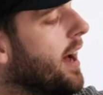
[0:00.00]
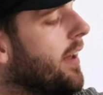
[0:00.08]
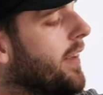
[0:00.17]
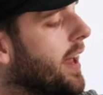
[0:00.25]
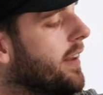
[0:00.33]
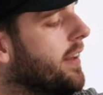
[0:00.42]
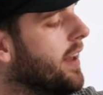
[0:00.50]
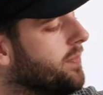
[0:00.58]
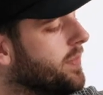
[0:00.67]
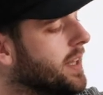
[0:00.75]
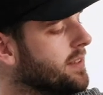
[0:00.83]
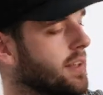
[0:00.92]
And then
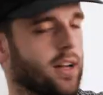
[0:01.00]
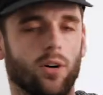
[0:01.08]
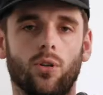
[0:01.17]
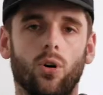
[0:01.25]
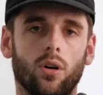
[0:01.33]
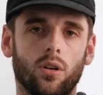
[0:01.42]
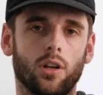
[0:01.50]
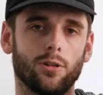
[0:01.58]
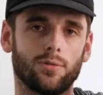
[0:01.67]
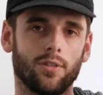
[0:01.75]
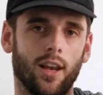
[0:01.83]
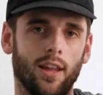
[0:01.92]
these are little cord
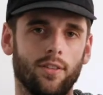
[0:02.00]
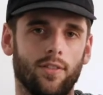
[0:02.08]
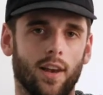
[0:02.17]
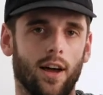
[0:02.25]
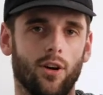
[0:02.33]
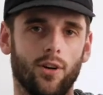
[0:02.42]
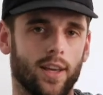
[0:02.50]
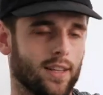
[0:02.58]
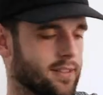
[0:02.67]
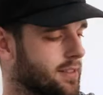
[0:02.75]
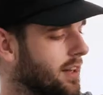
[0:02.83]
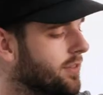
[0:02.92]
loops really for like
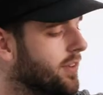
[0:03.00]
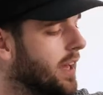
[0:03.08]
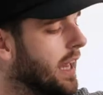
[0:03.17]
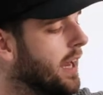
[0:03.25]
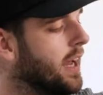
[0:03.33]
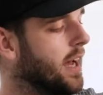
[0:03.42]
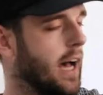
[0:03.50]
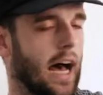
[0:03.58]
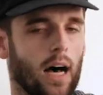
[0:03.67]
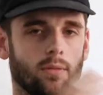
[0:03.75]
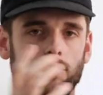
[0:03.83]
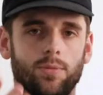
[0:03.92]
hooking stuff in.
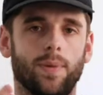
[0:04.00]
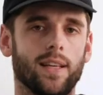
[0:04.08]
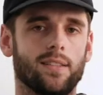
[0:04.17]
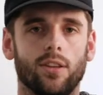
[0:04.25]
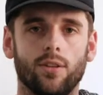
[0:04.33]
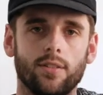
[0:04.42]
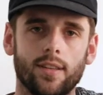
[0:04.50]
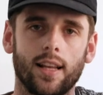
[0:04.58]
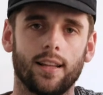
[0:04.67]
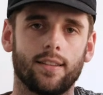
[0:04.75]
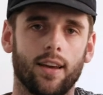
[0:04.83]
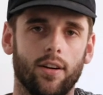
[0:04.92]
Speaks to the
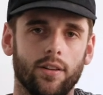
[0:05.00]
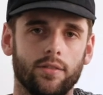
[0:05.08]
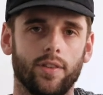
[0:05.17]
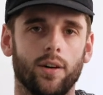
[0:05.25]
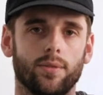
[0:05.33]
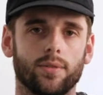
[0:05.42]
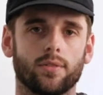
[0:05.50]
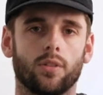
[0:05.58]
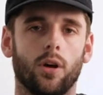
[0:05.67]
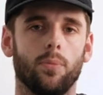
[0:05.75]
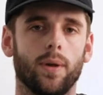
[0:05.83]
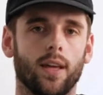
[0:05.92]
utilitarian vibe of
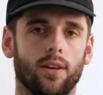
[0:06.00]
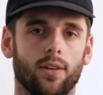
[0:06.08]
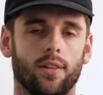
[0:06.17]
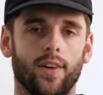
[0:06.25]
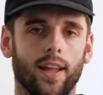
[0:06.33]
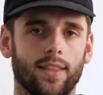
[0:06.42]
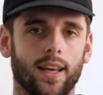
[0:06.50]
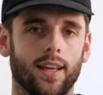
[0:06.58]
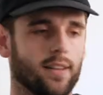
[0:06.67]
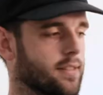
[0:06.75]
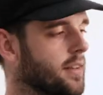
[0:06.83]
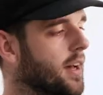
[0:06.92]
Snowpeak, or the fact that
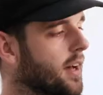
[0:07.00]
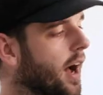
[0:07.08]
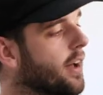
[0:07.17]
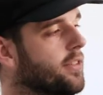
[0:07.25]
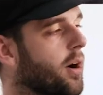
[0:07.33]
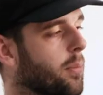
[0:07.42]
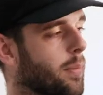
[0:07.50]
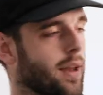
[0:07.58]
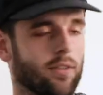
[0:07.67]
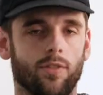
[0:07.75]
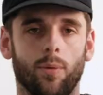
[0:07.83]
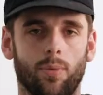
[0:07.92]
it's a top
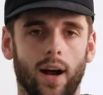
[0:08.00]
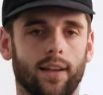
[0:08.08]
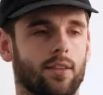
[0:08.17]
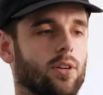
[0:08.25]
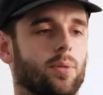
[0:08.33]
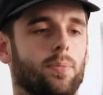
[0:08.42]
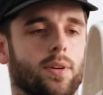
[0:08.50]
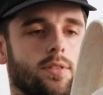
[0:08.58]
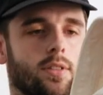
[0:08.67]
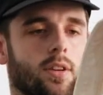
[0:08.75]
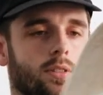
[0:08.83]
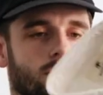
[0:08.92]
meant for practical
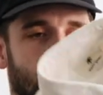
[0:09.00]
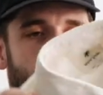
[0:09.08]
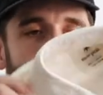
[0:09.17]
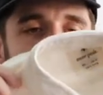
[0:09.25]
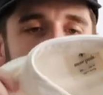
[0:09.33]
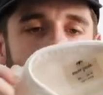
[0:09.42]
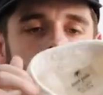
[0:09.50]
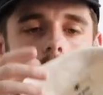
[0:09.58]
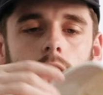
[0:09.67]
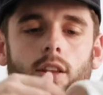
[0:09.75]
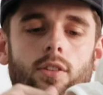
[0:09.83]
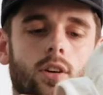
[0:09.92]
pursuits.
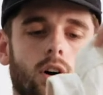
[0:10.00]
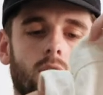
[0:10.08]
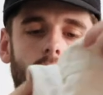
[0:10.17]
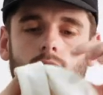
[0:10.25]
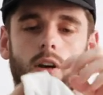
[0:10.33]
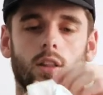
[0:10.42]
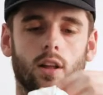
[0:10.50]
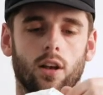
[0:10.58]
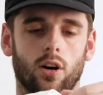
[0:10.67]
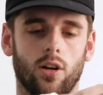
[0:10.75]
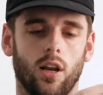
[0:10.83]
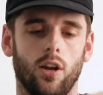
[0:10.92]
You've got also the
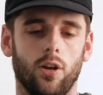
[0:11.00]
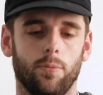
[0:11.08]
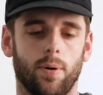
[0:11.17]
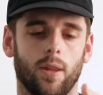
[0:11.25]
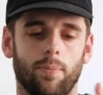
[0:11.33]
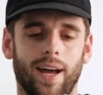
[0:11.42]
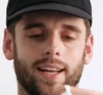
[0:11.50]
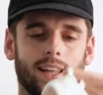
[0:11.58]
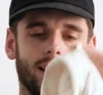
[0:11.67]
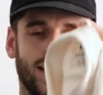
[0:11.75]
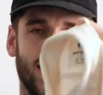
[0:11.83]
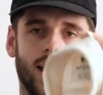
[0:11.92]
locker loop on the back
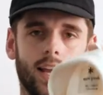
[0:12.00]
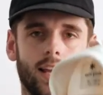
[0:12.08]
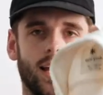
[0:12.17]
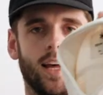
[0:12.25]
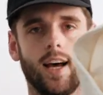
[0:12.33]
of the neck.